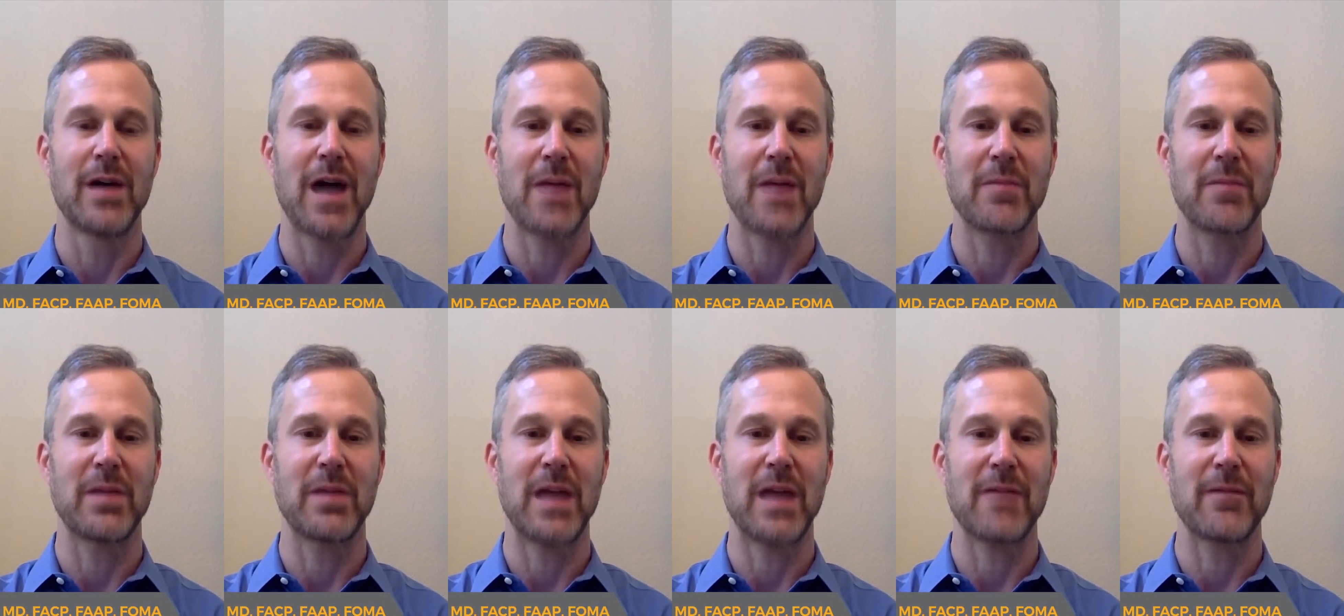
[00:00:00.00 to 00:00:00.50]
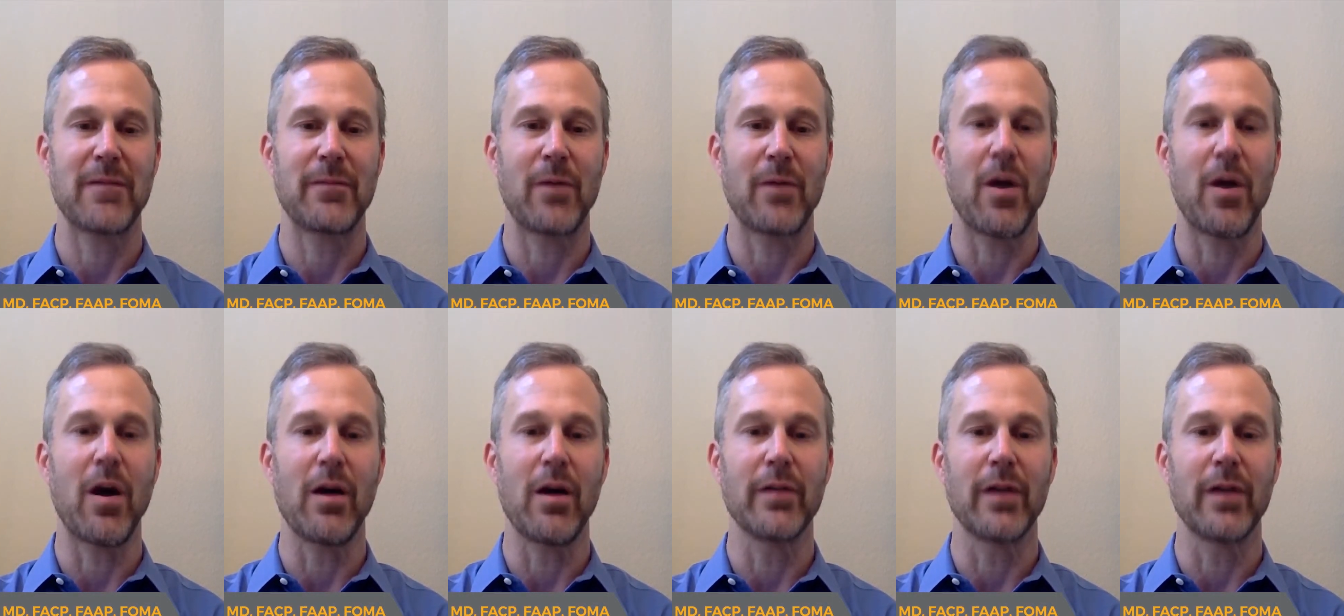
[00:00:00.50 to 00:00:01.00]
On behalf of
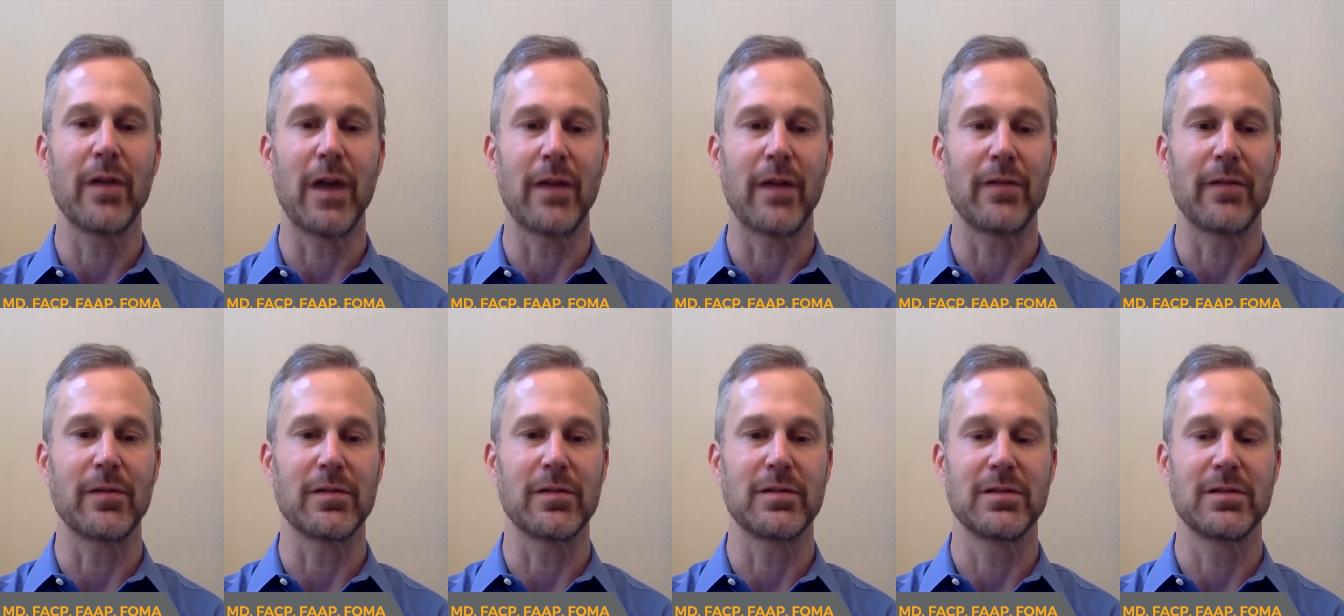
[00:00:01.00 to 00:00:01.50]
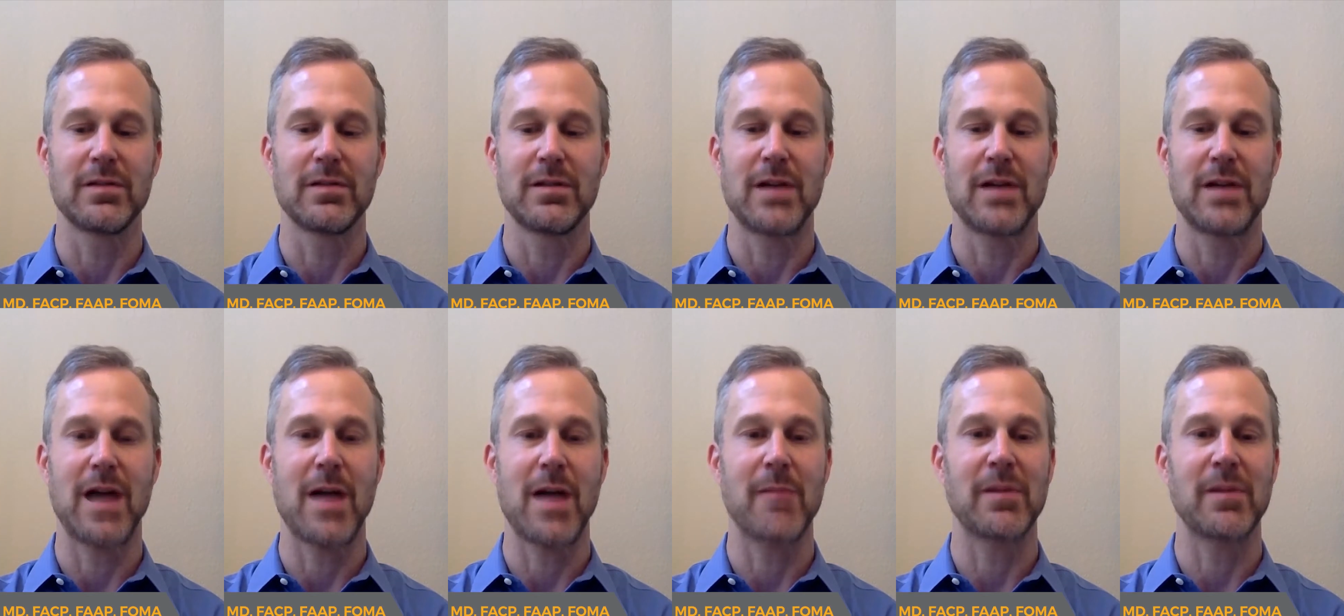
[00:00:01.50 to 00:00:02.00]
all the authors,
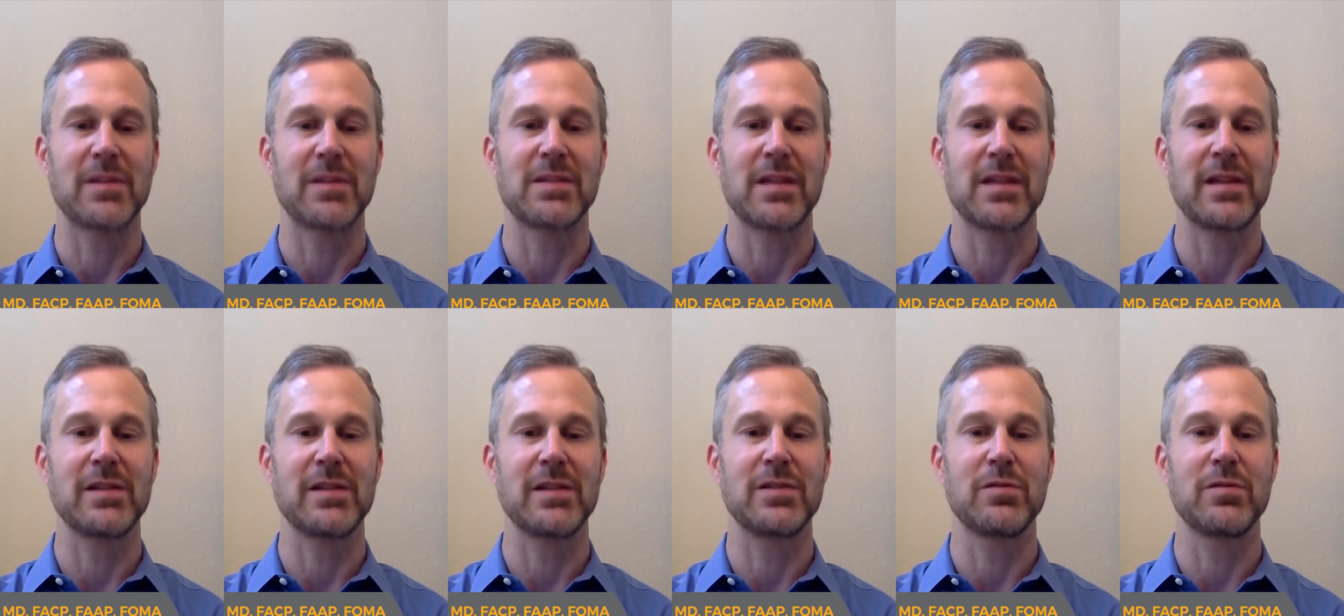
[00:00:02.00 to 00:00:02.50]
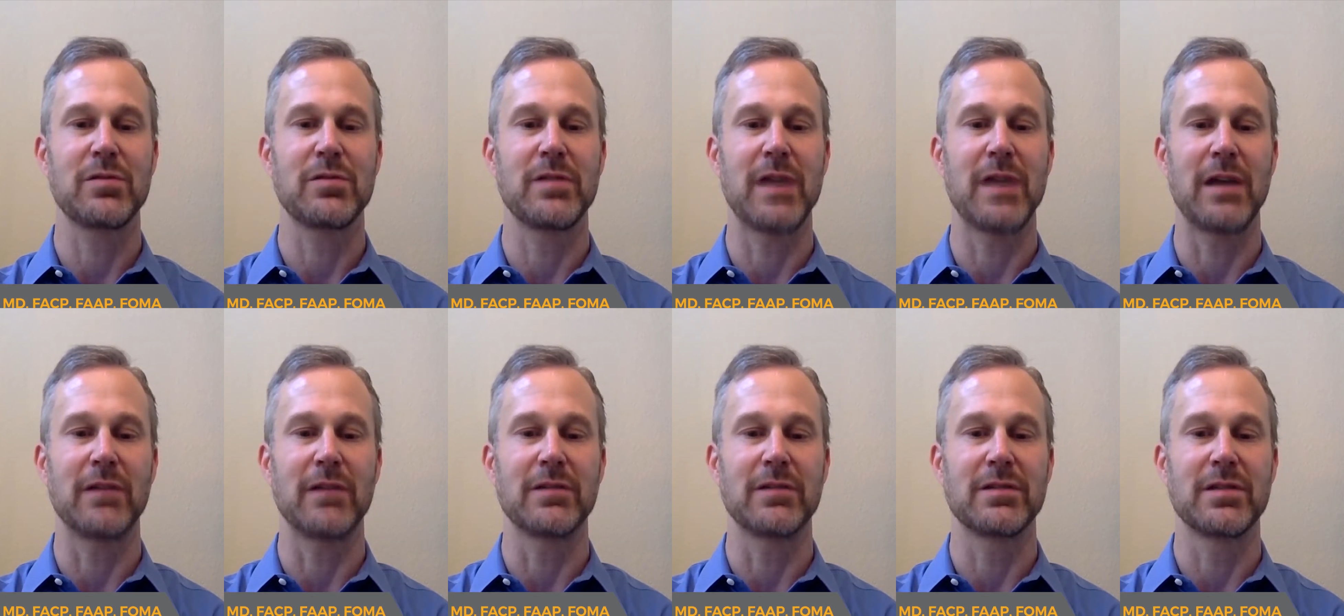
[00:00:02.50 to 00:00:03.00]
I'm excited to
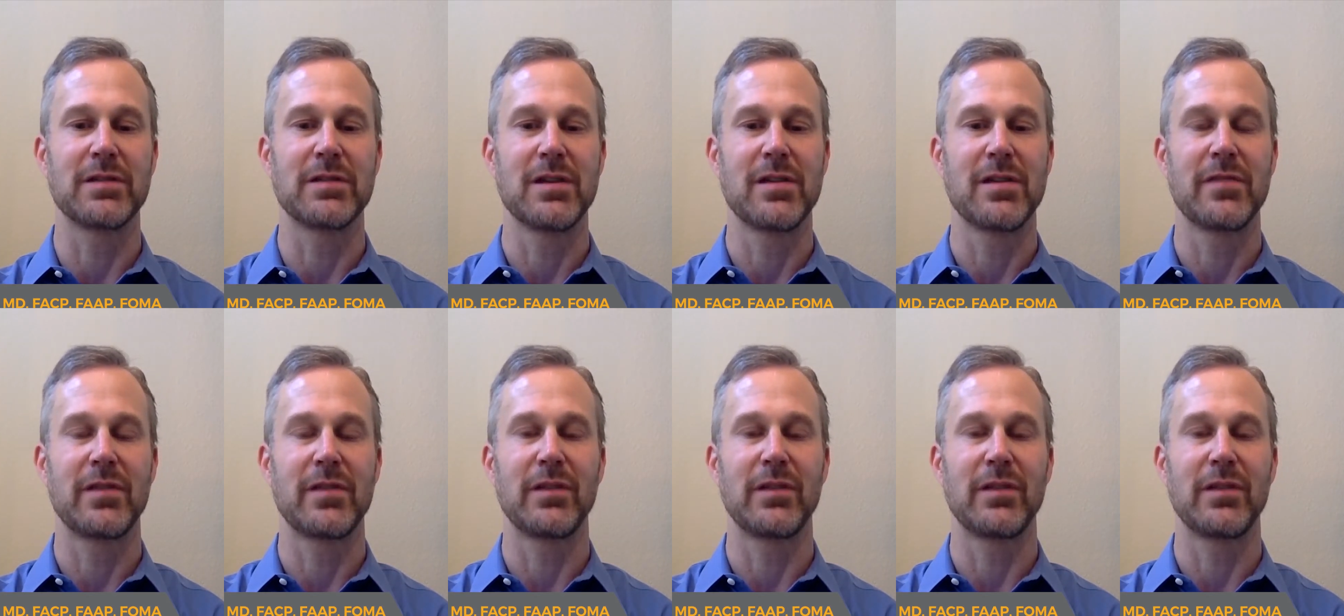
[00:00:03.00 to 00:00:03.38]
announce